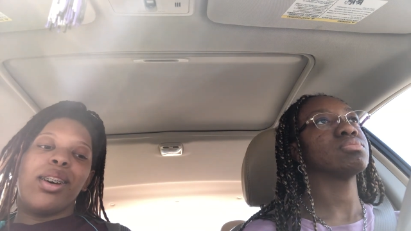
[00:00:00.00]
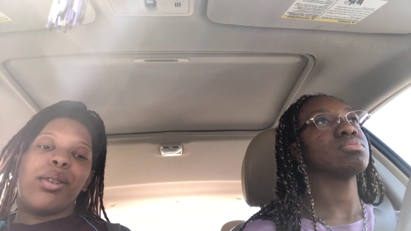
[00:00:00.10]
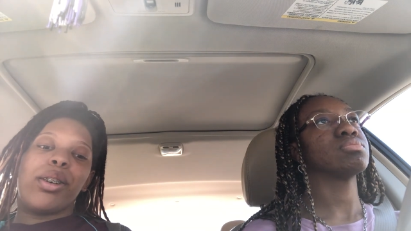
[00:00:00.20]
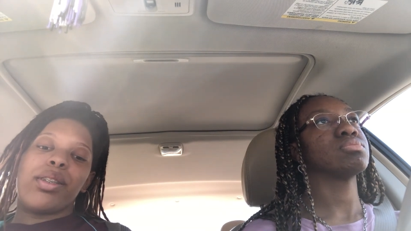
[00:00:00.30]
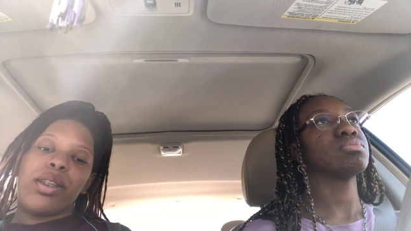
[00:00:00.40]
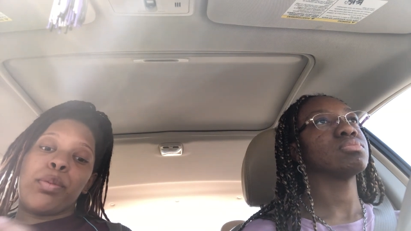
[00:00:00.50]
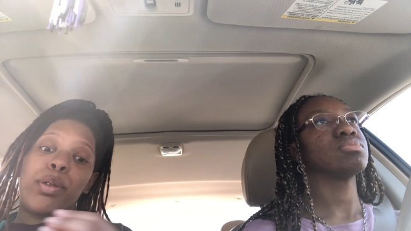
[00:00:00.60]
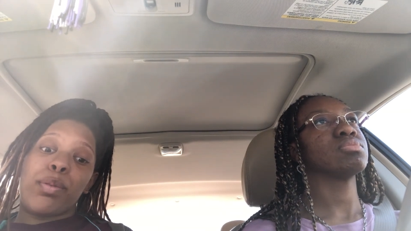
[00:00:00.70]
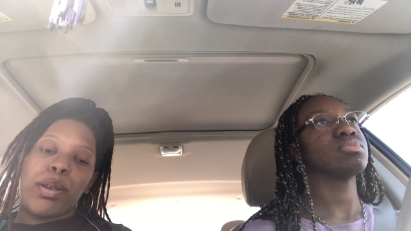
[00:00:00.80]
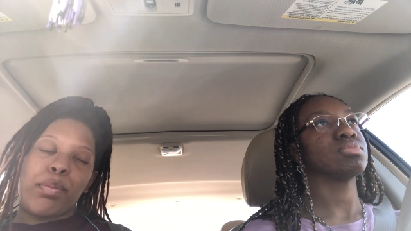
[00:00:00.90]
Speaker 1: or it's, it's
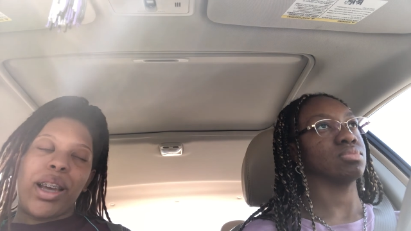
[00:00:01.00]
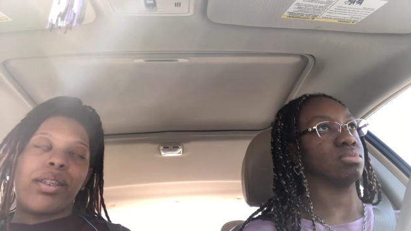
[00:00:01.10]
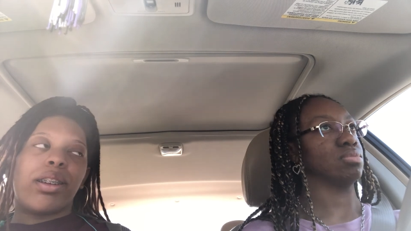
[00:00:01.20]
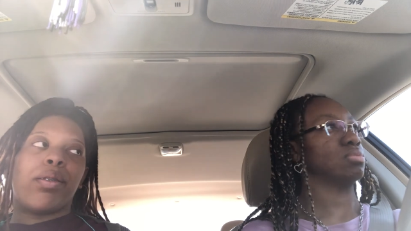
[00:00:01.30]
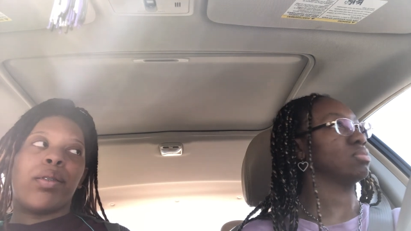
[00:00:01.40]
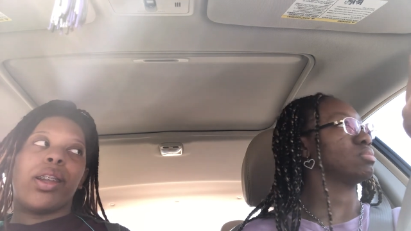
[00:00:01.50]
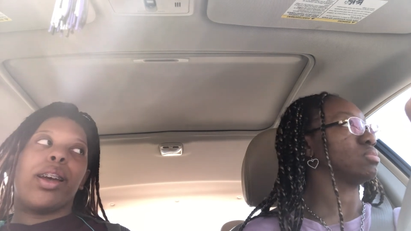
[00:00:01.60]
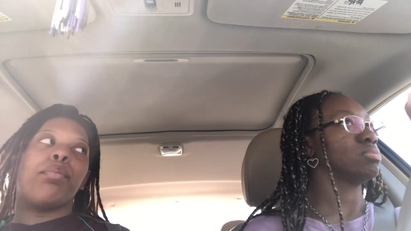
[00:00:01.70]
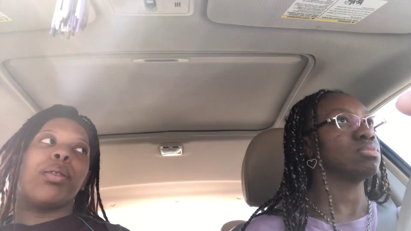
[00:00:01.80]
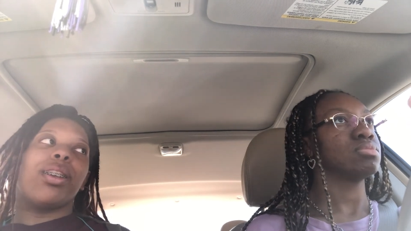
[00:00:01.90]
supposed to be based off of
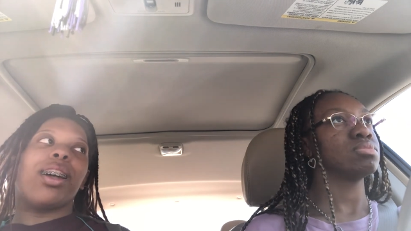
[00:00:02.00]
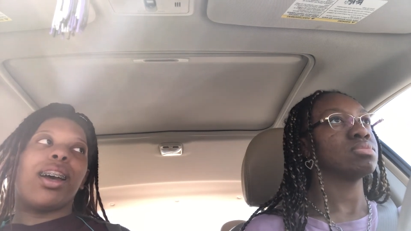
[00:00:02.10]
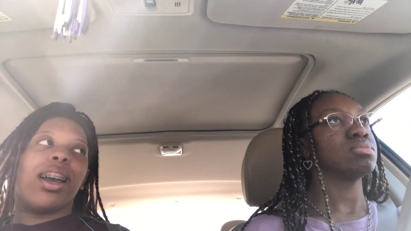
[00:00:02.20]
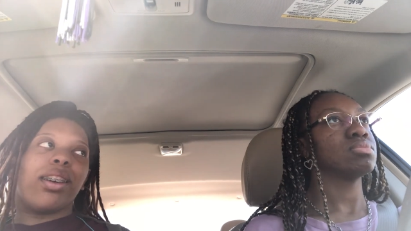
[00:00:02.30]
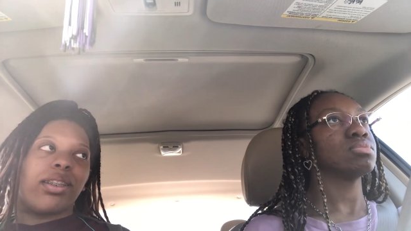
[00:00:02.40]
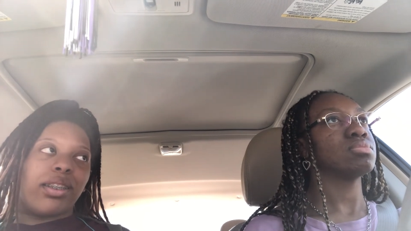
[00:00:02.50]
that. But like,